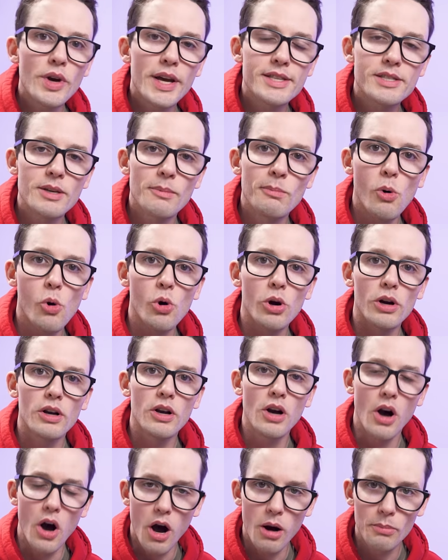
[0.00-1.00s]
it's a more
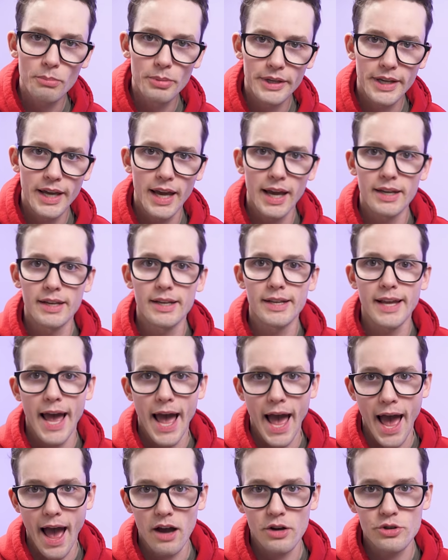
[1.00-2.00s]

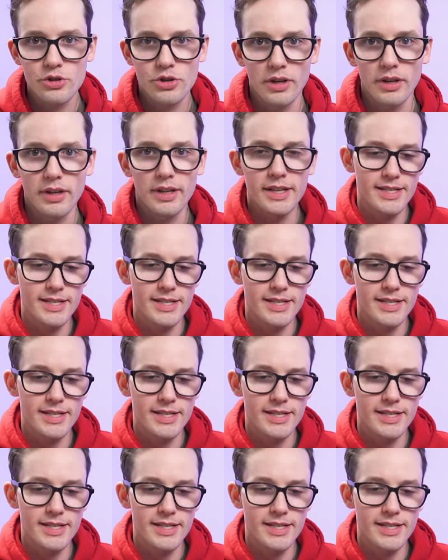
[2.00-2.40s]
complicated action.